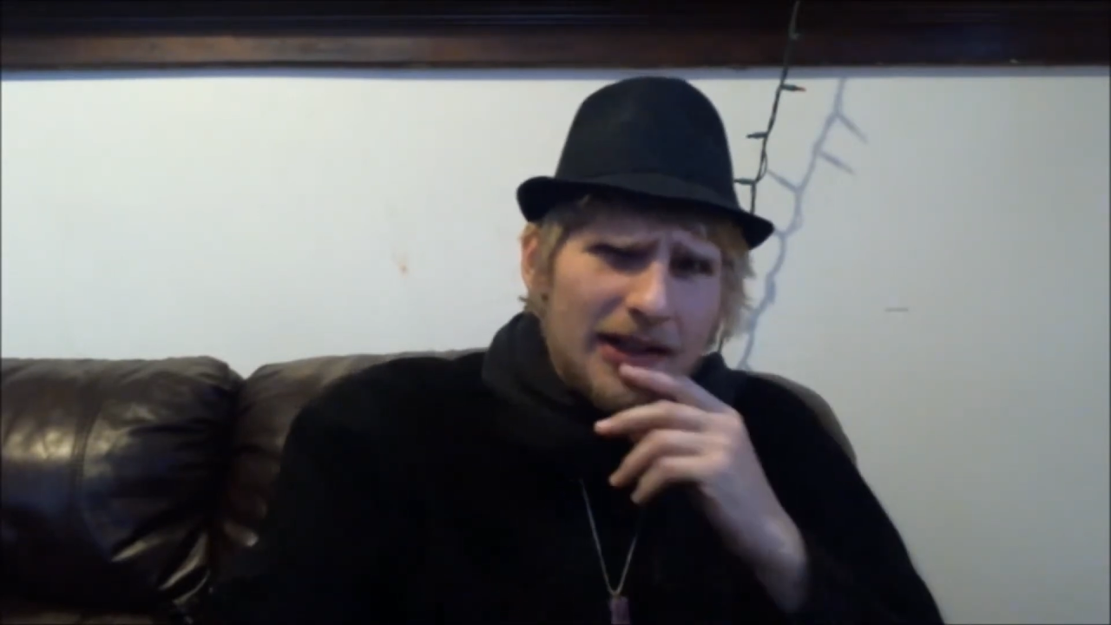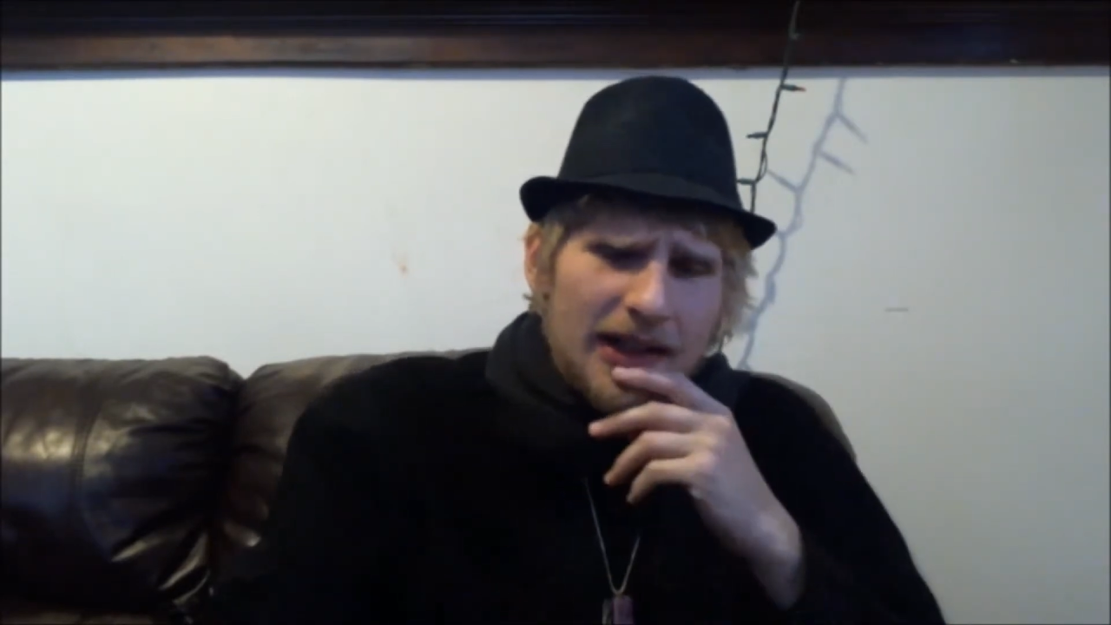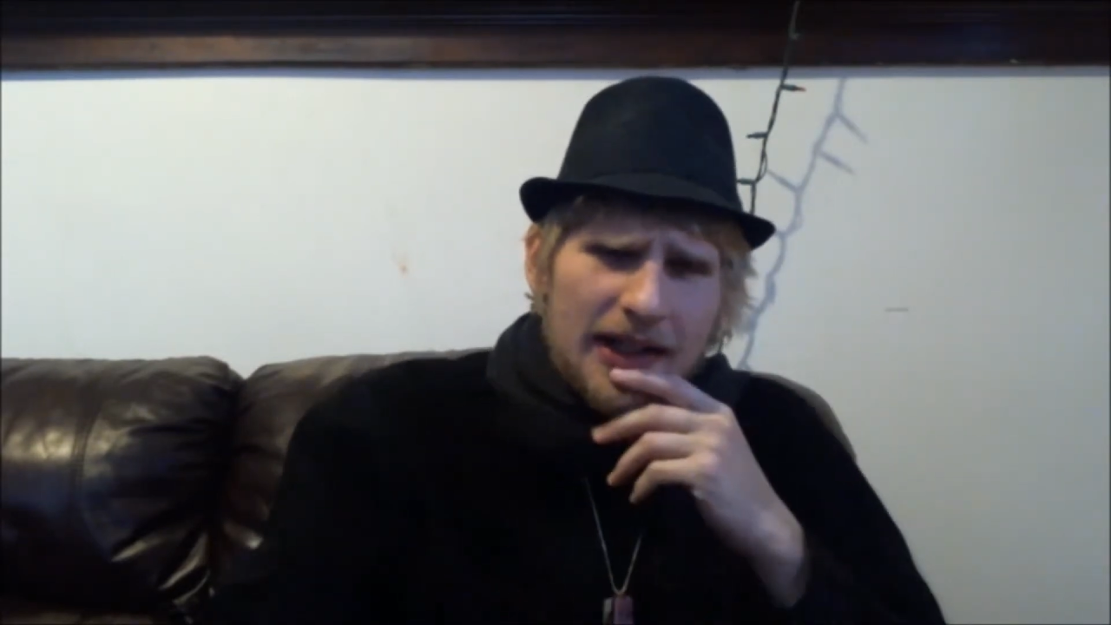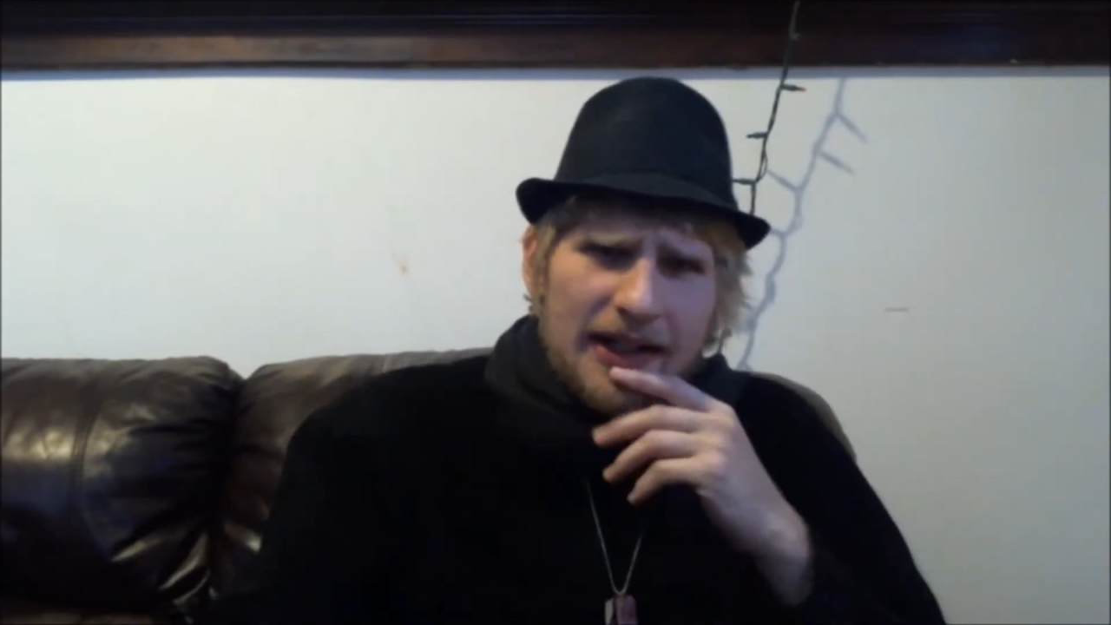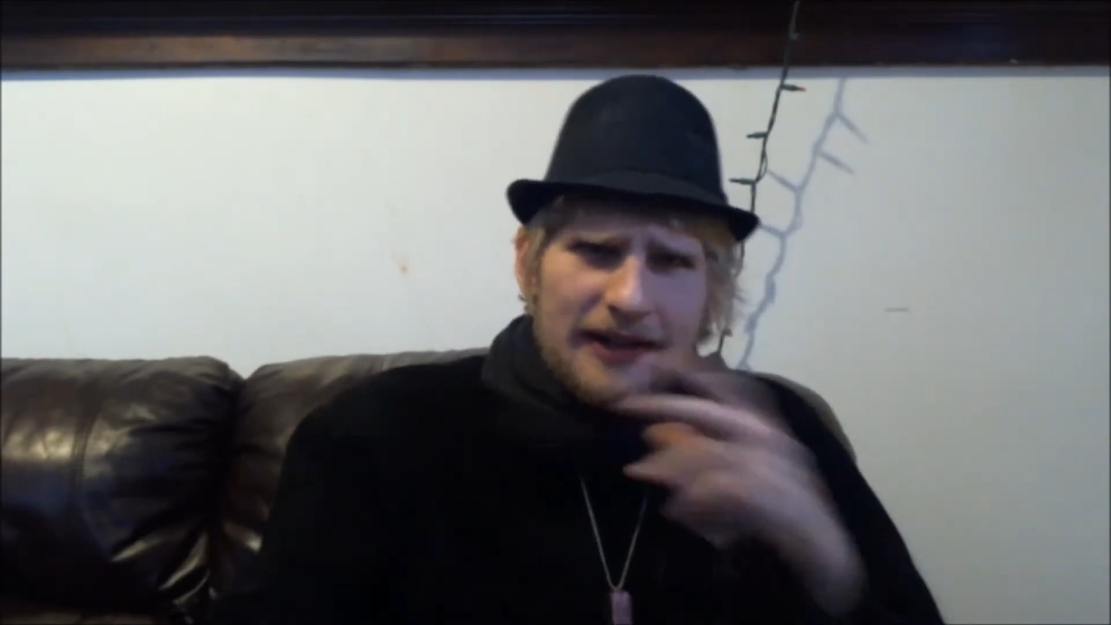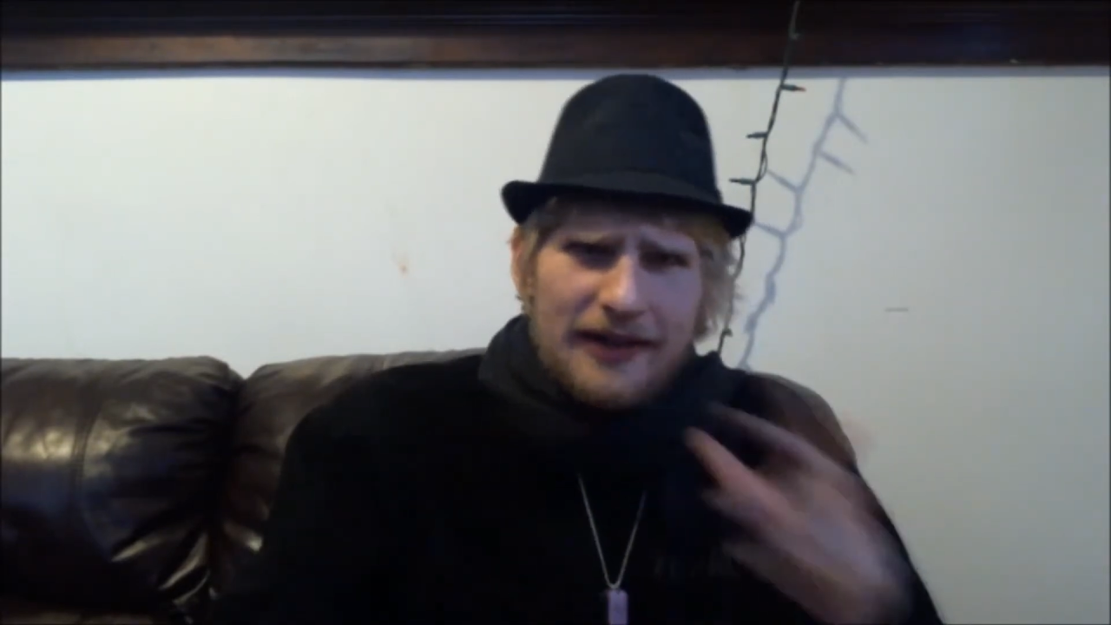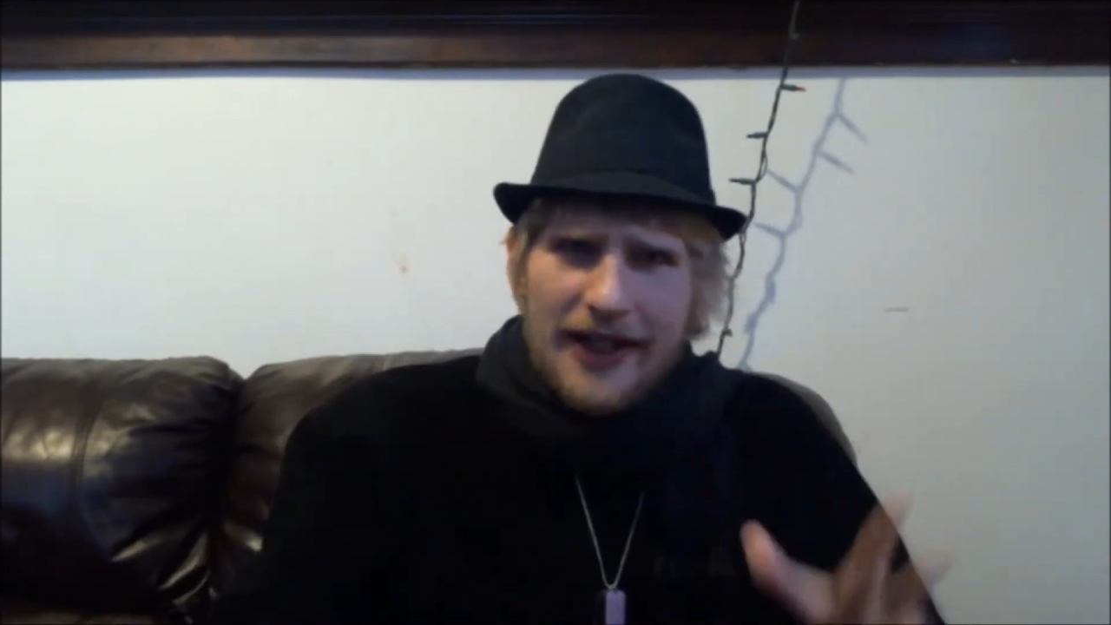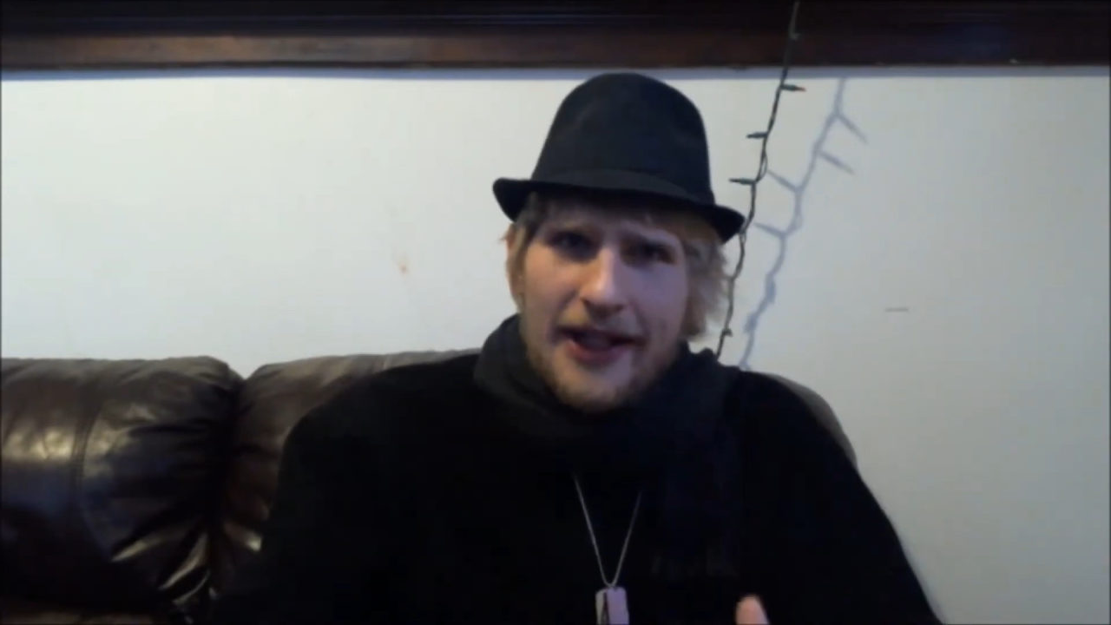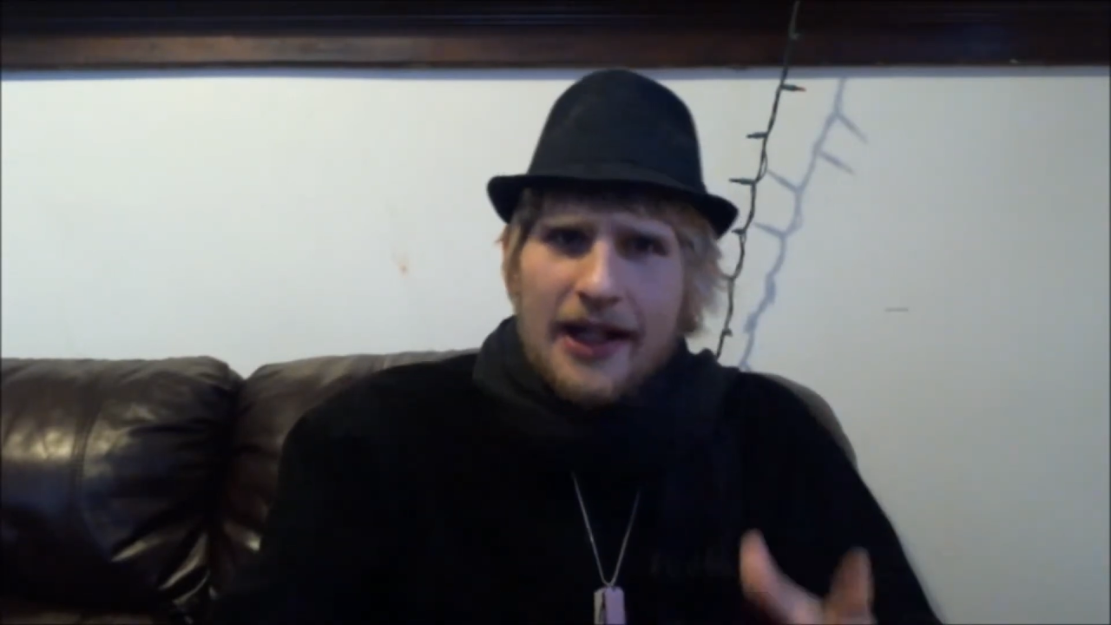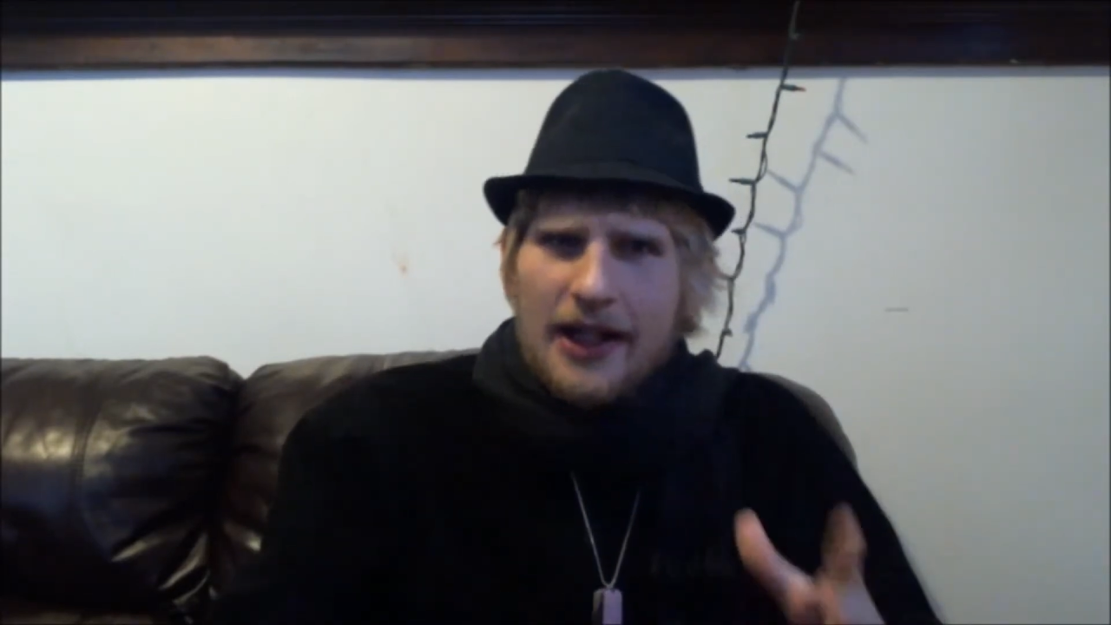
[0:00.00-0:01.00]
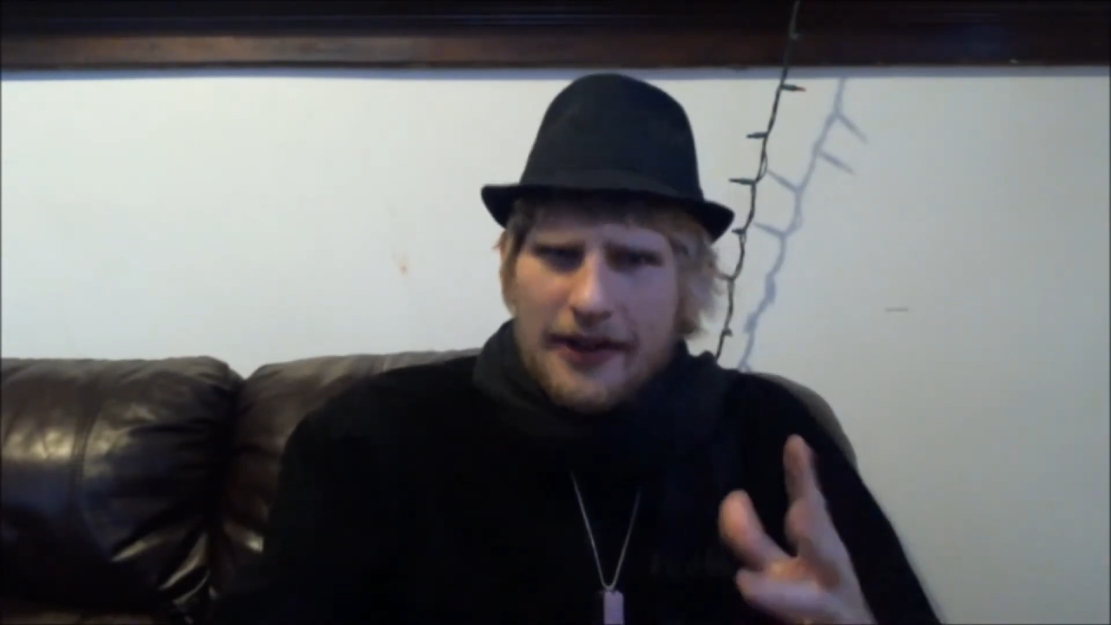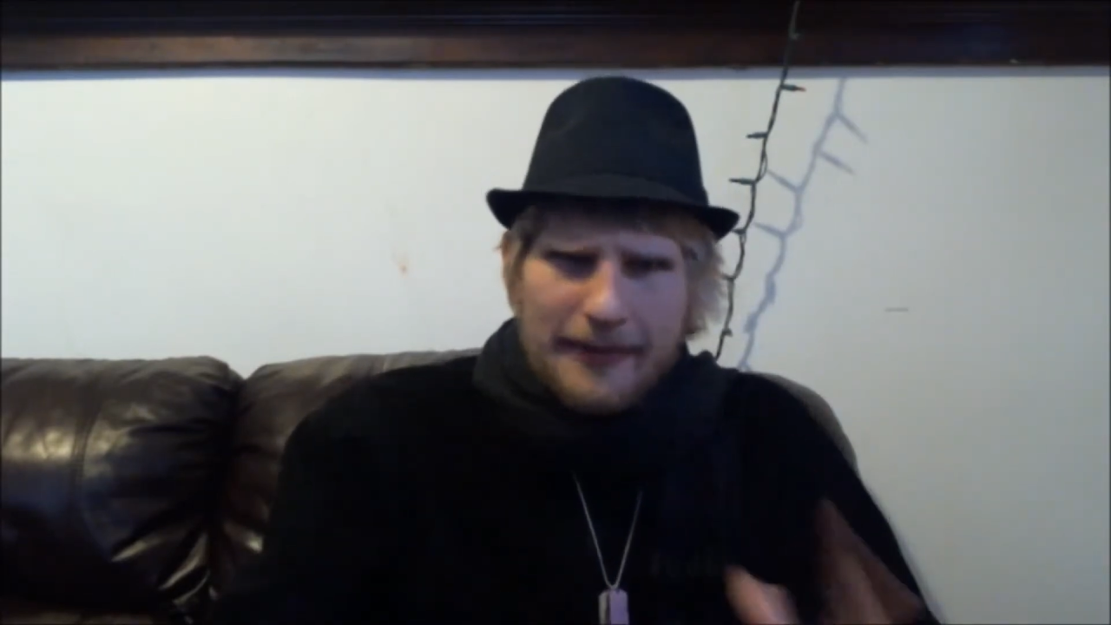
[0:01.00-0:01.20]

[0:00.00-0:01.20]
I like how the